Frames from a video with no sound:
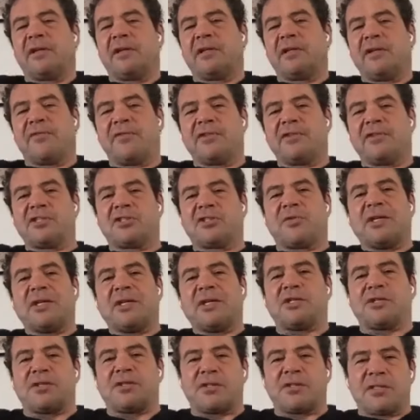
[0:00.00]
different
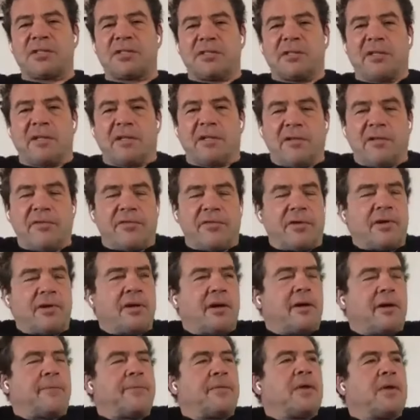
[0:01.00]
stretches different
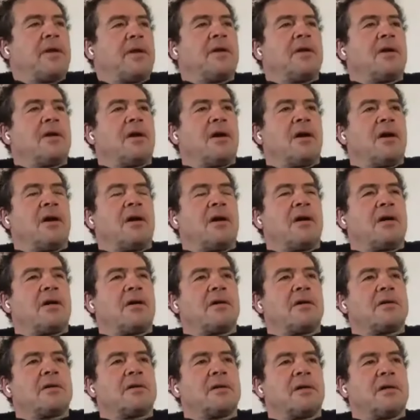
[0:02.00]
uh,
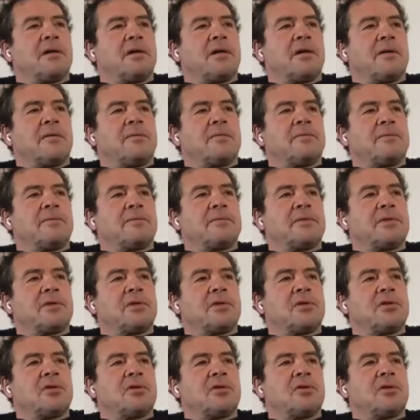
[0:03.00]
uh, um,
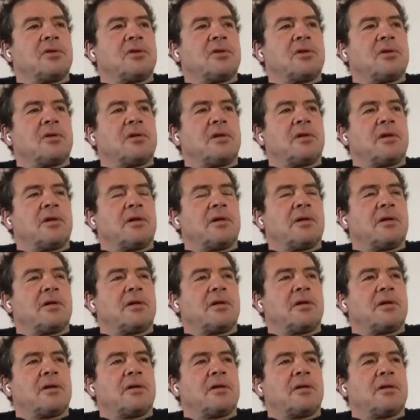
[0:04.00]

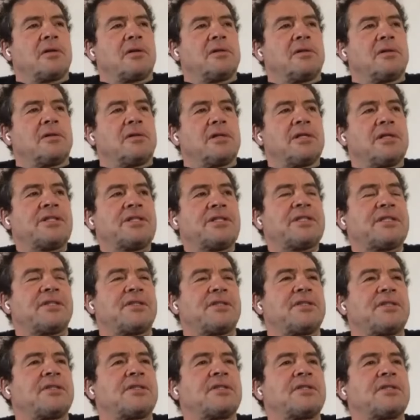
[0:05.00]
uh,
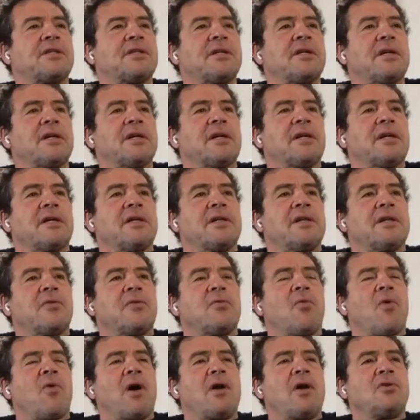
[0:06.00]
distances then
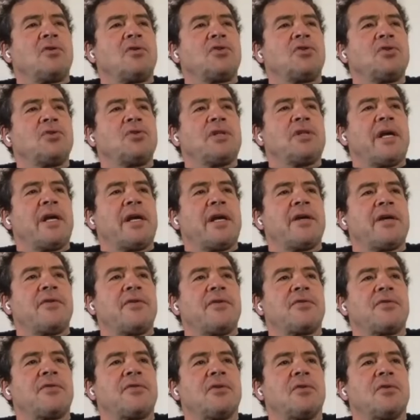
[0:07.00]
one or two
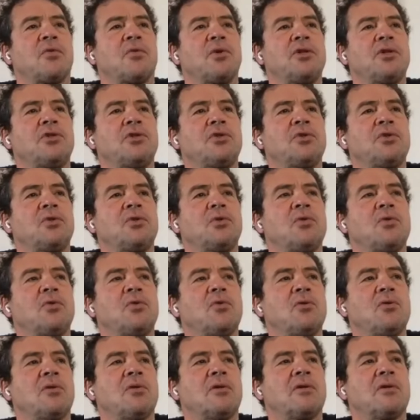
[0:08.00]
days we do